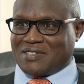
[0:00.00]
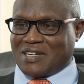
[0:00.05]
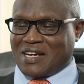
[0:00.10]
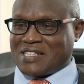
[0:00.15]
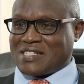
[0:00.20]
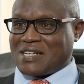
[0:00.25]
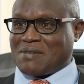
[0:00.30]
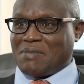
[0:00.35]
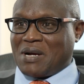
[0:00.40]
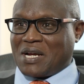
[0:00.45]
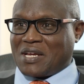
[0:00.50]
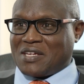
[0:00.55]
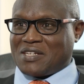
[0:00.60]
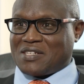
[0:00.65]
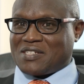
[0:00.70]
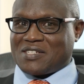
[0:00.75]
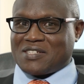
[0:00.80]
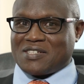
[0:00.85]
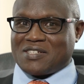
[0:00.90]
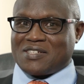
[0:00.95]
as a
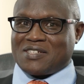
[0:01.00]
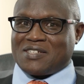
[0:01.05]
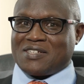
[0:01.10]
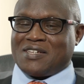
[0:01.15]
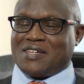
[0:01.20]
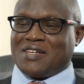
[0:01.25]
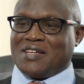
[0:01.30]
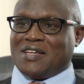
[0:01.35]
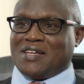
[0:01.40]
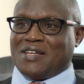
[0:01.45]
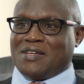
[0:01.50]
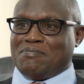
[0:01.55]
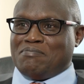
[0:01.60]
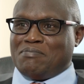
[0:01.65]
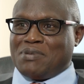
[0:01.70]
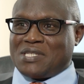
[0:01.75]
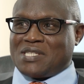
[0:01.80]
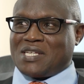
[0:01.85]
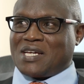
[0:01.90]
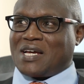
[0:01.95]
market
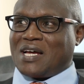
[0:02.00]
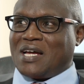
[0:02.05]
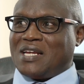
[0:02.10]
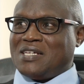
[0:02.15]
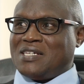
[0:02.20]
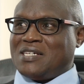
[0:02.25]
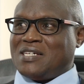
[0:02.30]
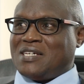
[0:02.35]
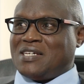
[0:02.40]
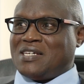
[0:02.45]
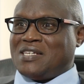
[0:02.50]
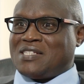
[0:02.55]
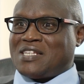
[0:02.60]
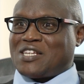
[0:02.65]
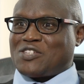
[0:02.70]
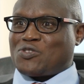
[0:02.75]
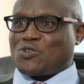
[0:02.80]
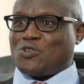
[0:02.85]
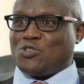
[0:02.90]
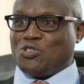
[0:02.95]
basically is a
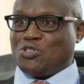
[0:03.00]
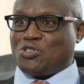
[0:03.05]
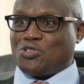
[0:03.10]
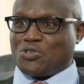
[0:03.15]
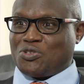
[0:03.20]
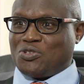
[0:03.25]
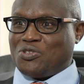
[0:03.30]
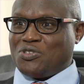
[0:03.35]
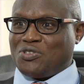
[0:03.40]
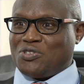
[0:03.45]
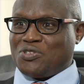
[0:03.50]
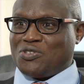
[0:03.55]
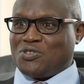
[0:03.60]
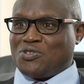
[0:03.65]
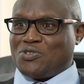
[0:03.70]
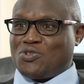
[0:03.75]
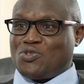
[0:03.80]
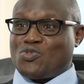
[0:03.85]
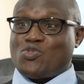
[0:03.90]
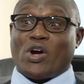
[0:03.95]
solution
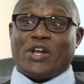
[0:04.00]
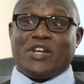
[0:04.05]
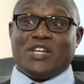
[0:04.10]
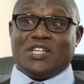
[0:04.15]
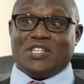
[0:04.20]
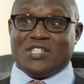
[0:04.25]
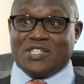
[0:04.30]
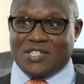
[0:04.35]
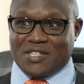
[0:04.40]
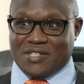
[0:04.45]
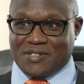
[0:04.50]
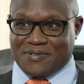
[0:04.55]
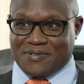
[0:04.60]
to a need.